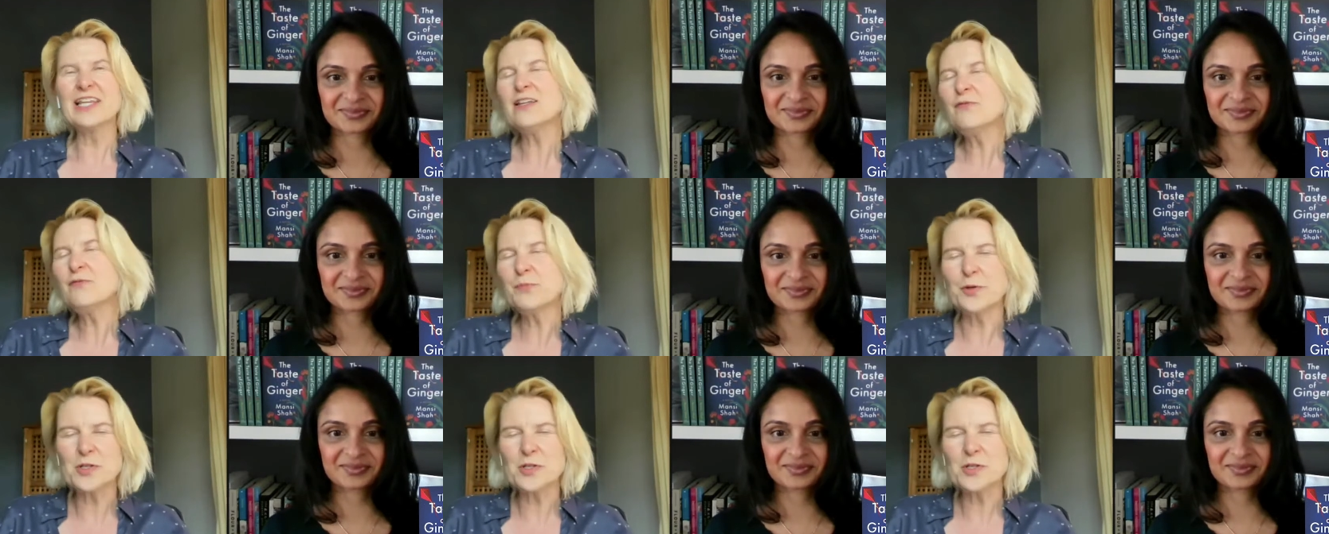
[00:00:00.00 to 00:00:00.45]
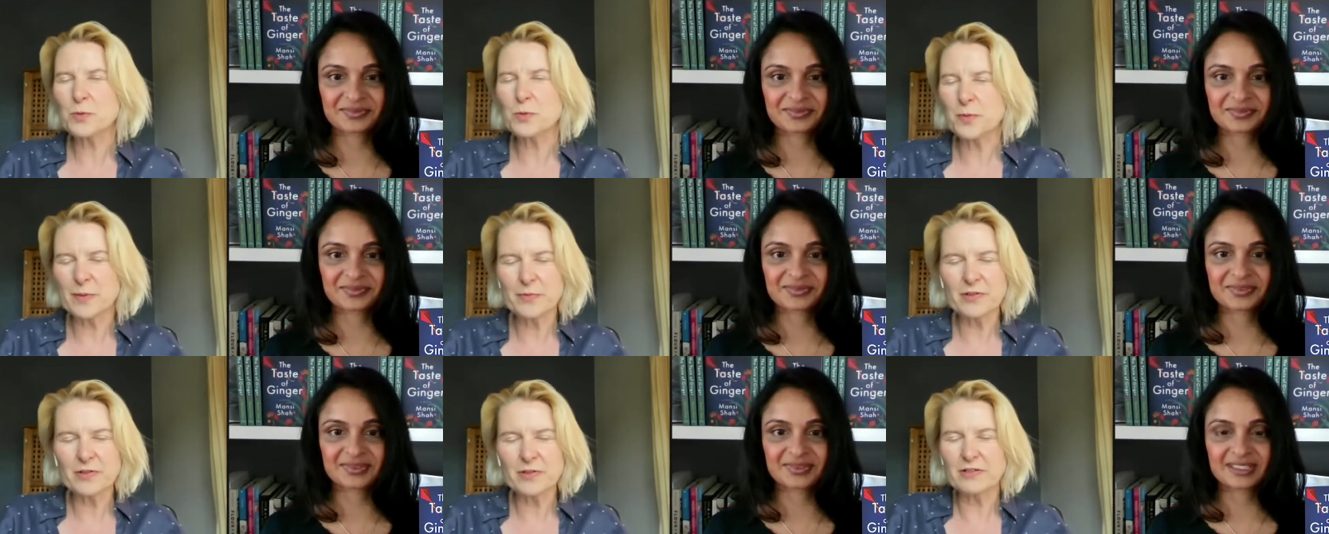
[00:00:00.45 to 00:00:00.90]
Speaker 1: books where
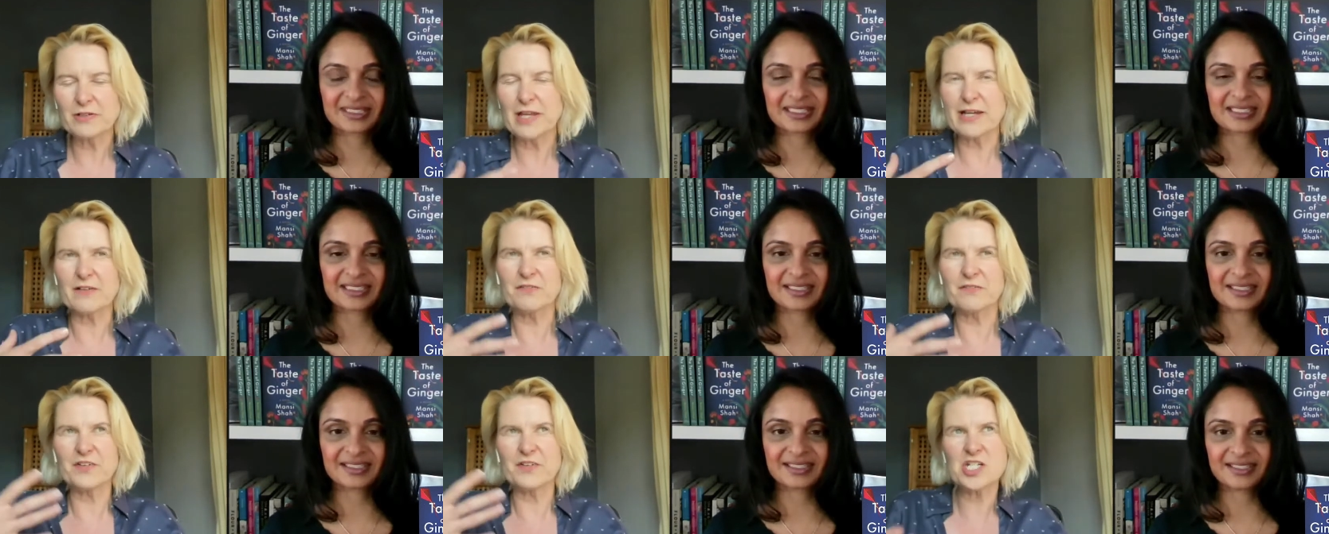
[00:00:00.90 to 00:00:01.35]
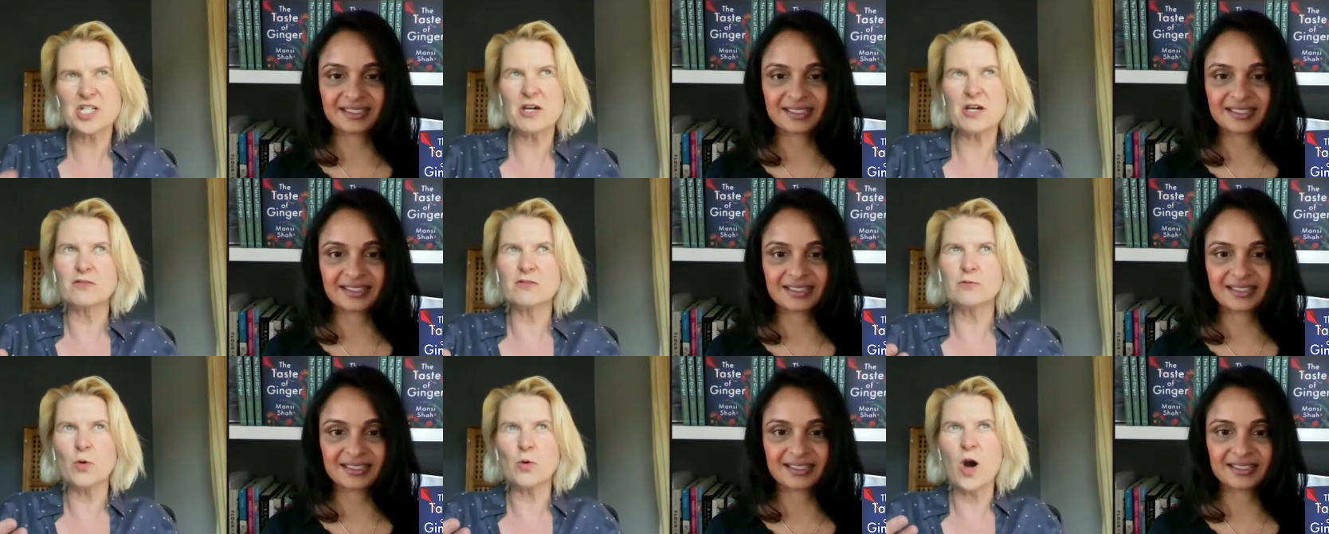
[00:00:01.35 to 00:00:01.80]
people are like a fish
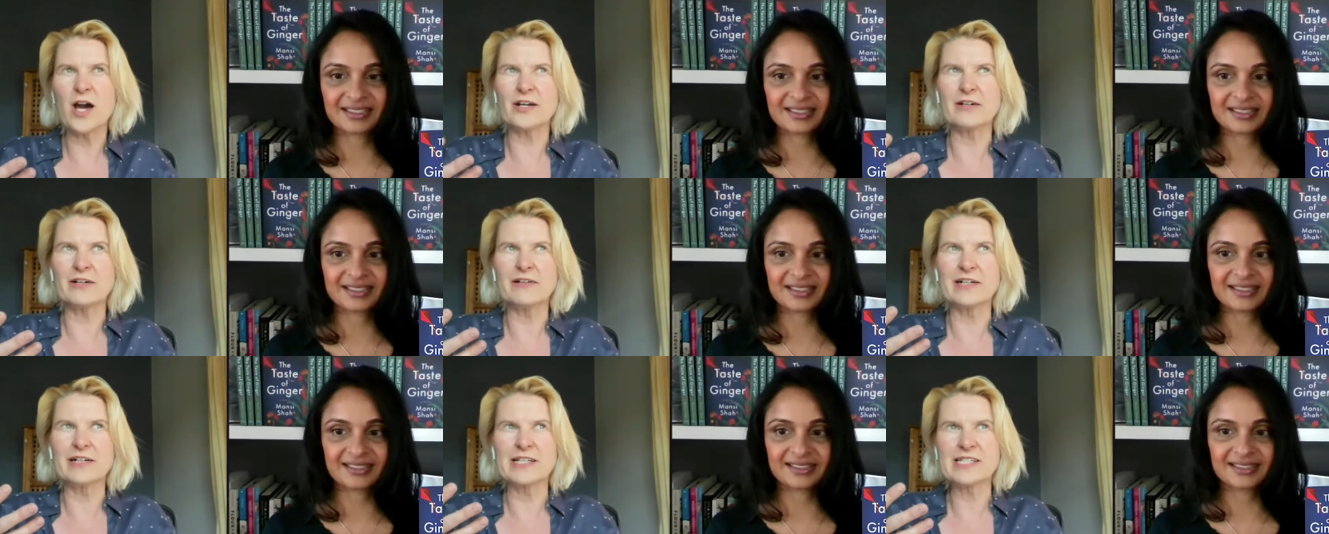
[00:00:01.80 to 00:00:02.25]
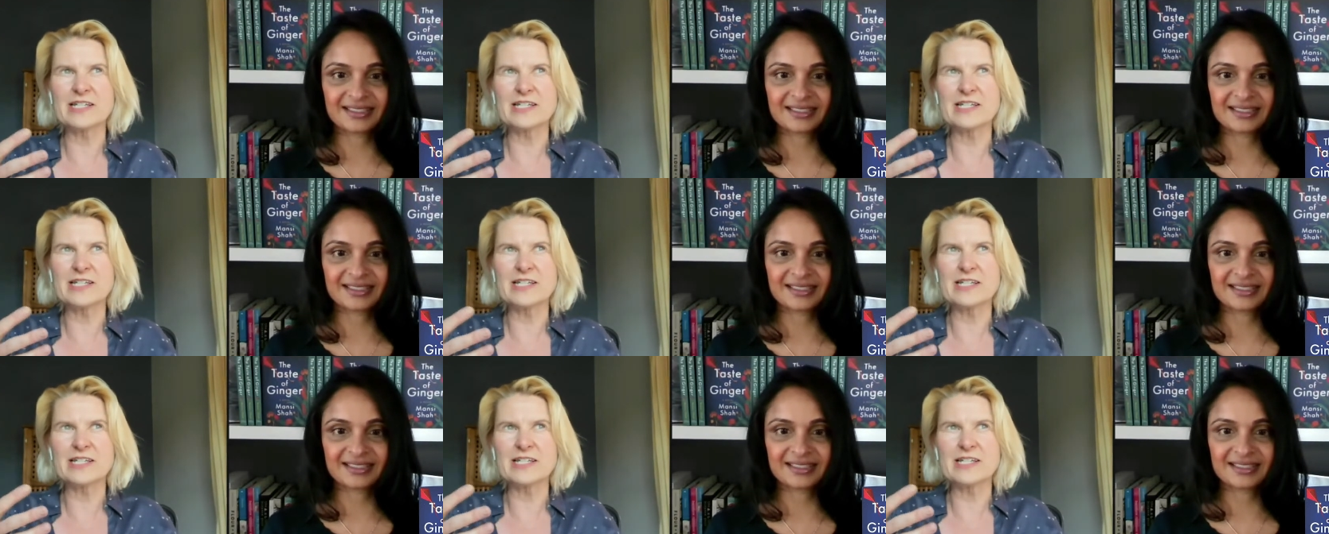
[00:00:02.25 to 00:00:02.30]
out of water. And it's